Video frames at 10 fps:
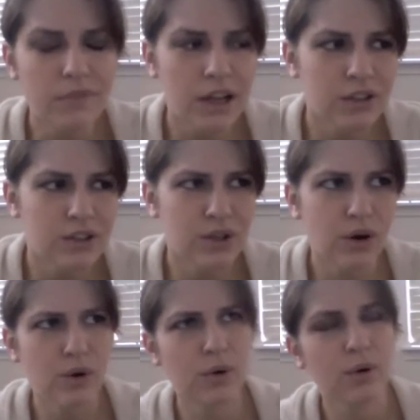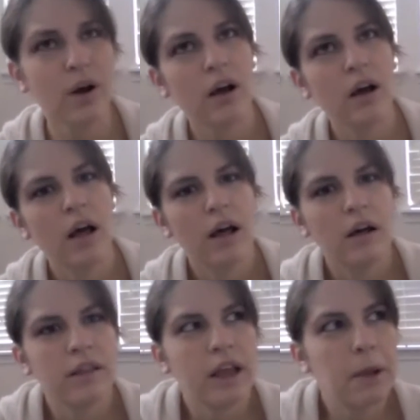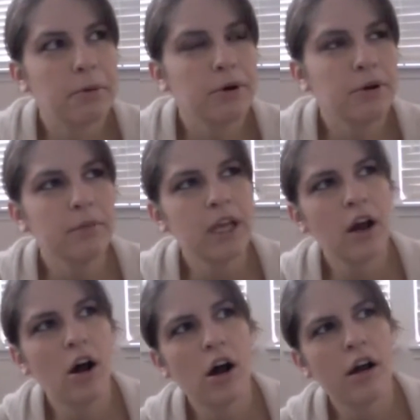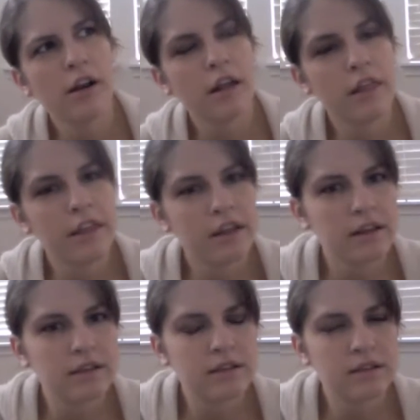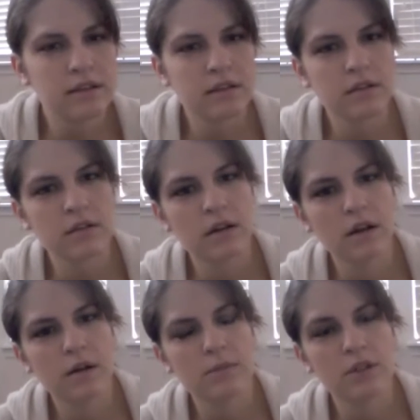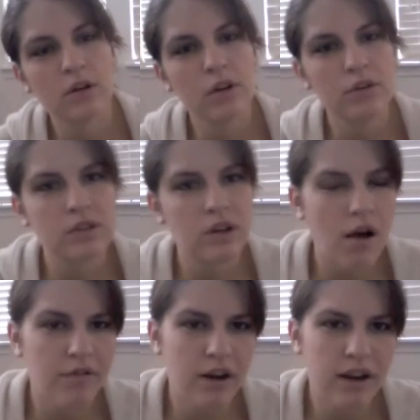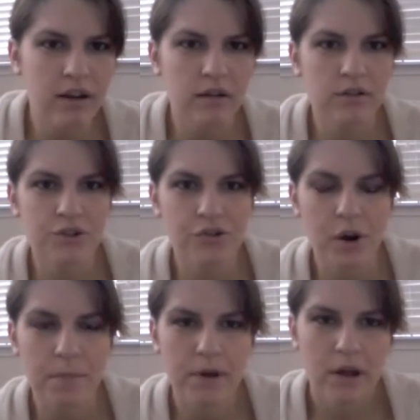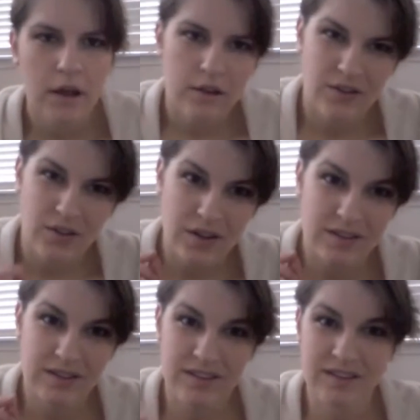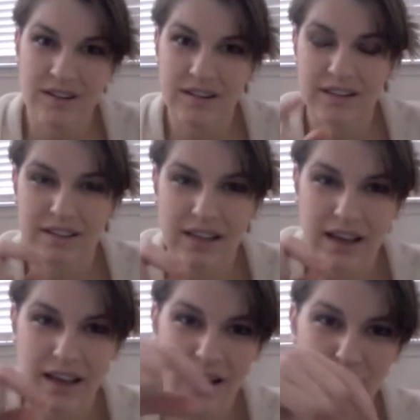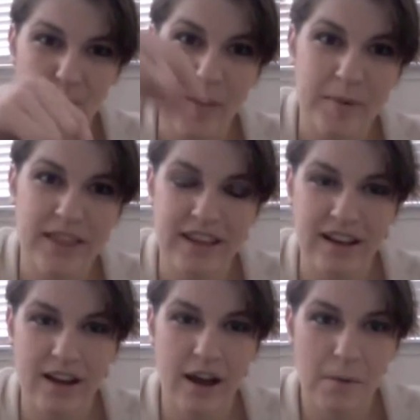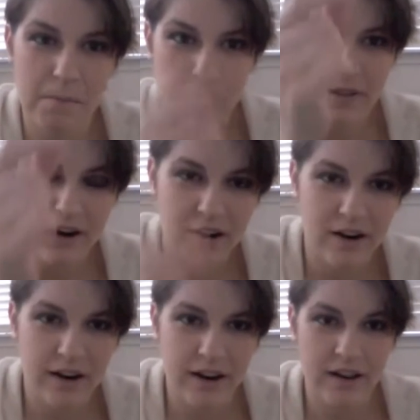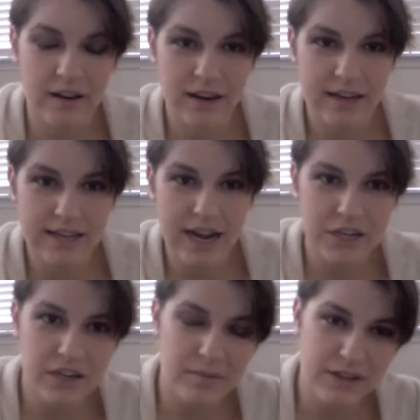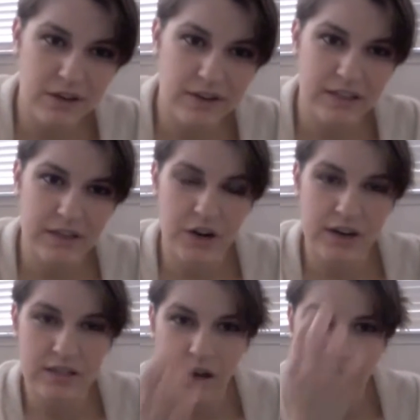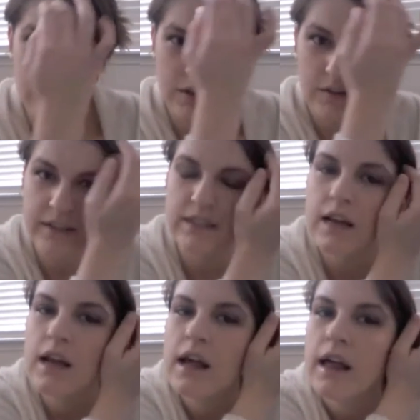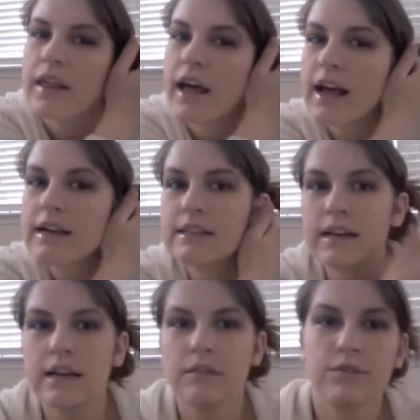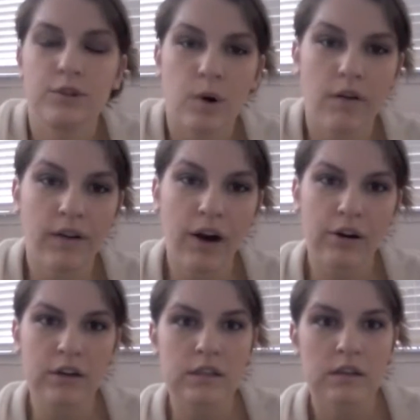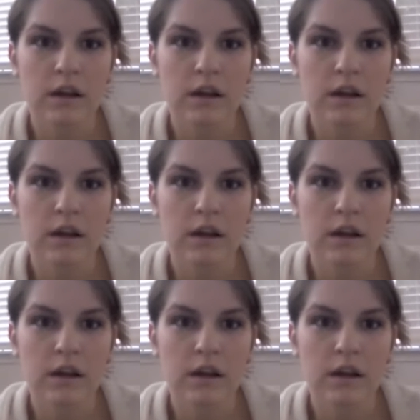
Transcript: So they put me on this cervical softening strip. So they stuck this like ribbon thing up there and attached it to my cervix to try to soften the cervix. That had to stand for 12 hours.